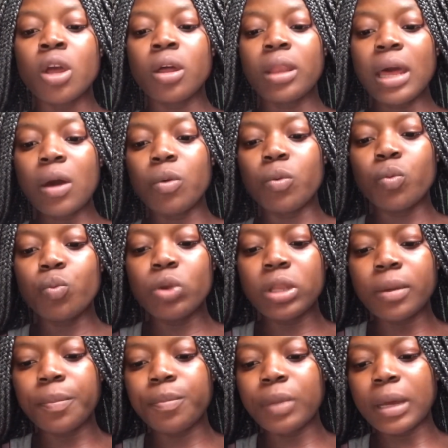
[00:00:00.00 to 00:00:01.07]
Now with
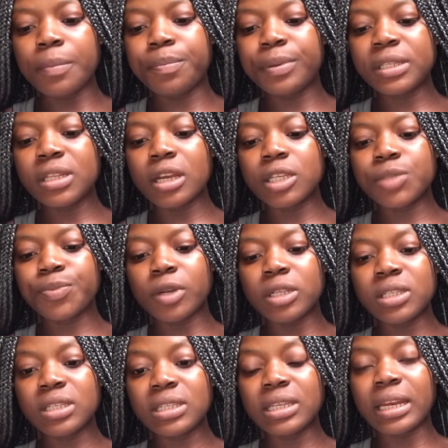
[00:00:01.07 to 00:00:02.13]
the personal
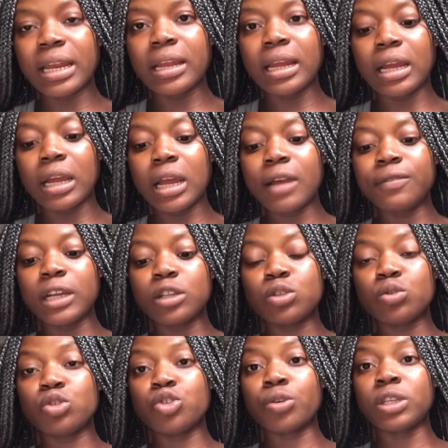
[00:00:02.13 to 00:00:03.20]
experiences that I have, like
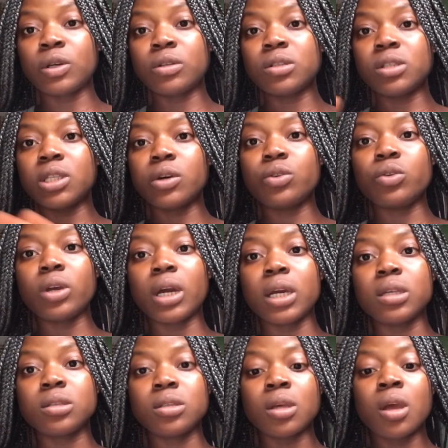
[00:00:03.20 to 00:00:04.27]
2 stories I want to tell you
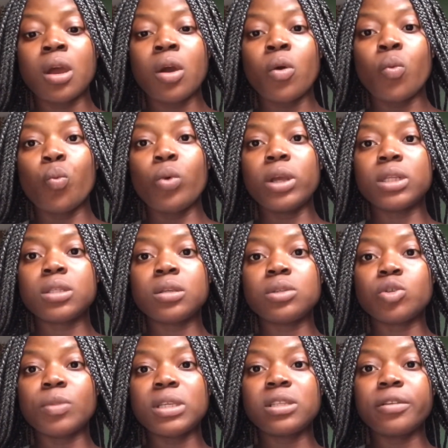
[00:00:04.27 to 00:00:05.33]
guys with
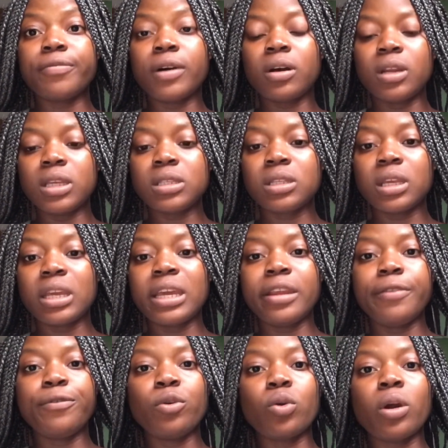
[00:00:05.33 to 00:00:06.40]
this domestic violence thing.
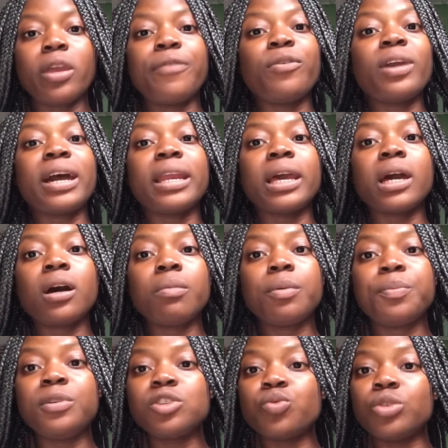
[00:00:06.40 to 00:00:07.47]
And if you can help,
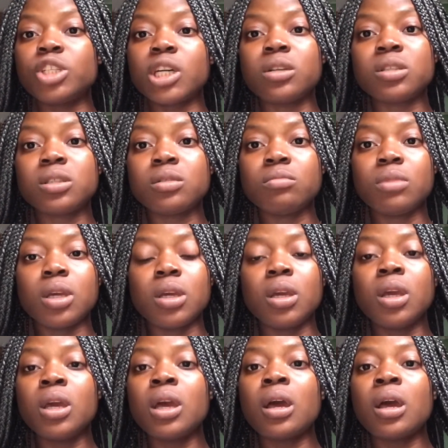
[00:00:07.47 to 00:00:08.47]
please reach out to me,